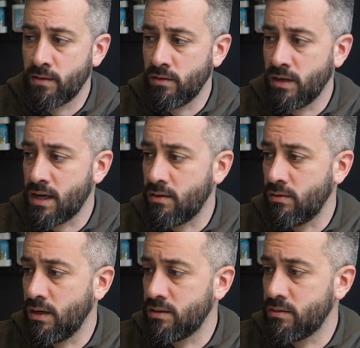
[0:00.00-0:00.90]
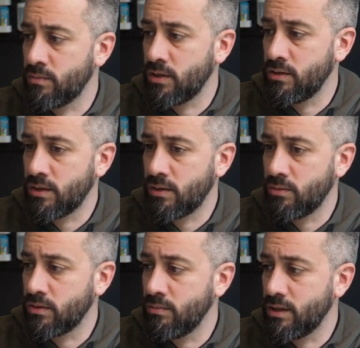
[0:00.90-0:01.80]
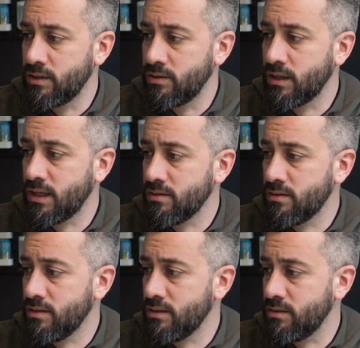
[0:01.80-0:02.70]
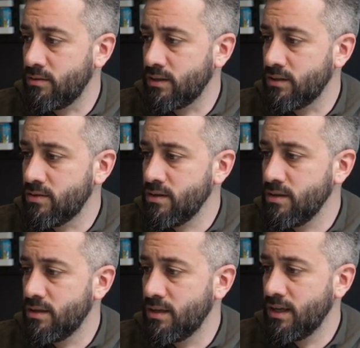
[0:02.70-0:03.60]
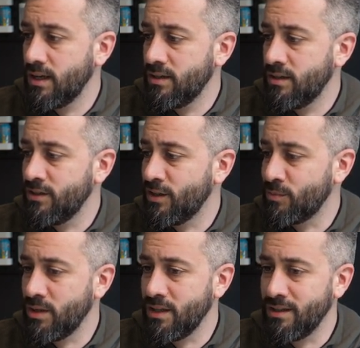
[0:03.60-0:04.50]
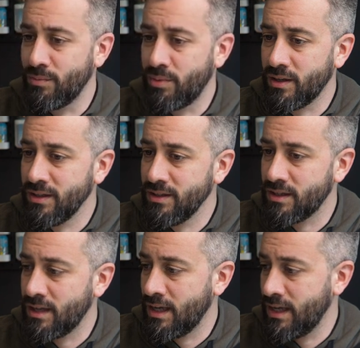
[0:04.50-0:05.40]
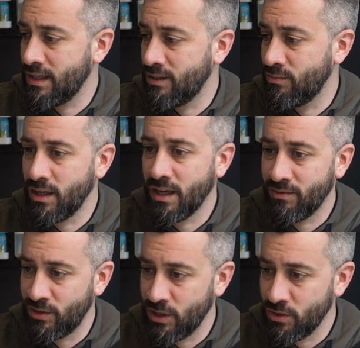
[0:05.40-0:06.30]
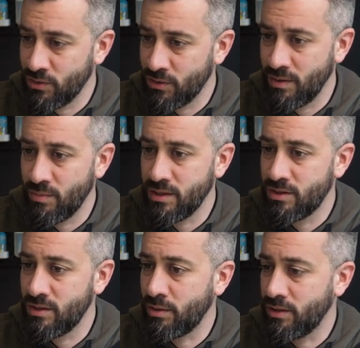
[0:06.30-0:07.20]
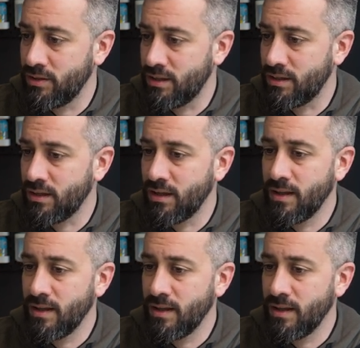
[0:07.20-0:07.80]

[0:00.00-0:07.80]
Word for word: So now let's monitor our Kubernetes cluster. As you can see, this has been deployed, and we have the new image deployed there.